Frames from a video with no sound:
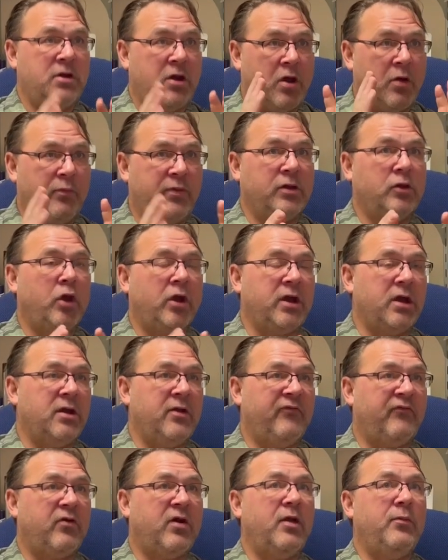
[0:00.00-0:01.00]
be looking in
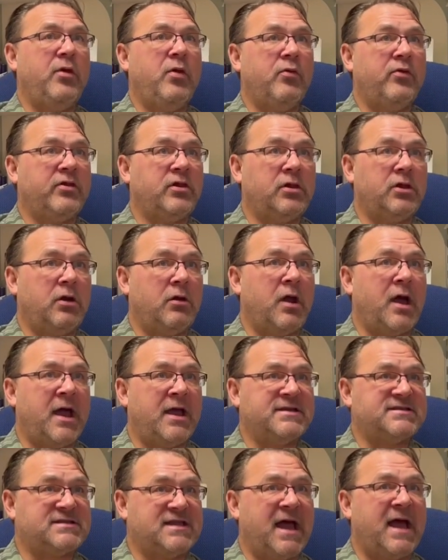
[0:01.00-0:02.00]
front of me with clear
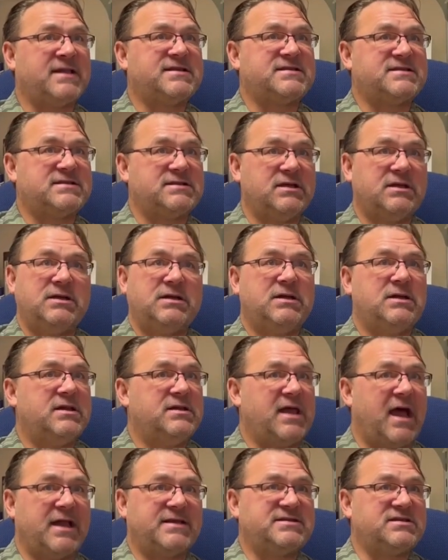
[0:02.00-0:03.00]
eyes, that's
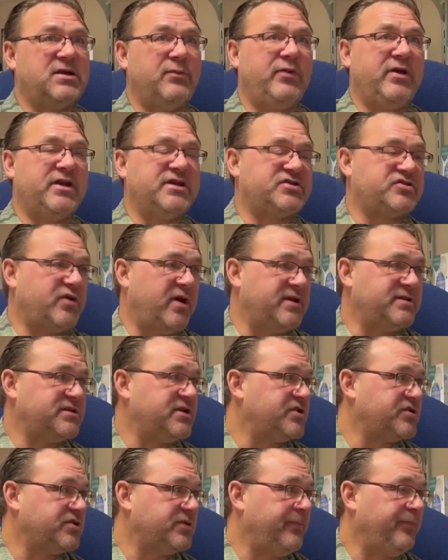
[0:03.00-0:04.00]
the biggest
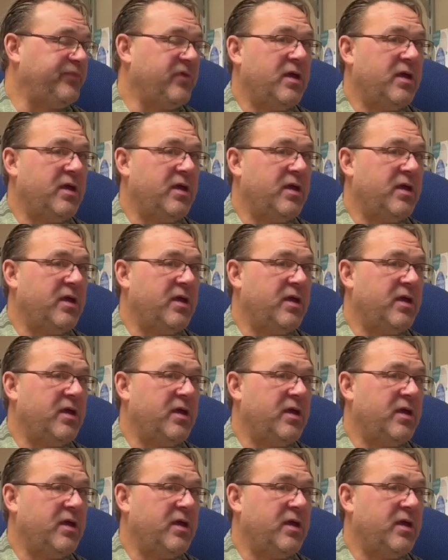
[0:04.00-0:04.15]
transition.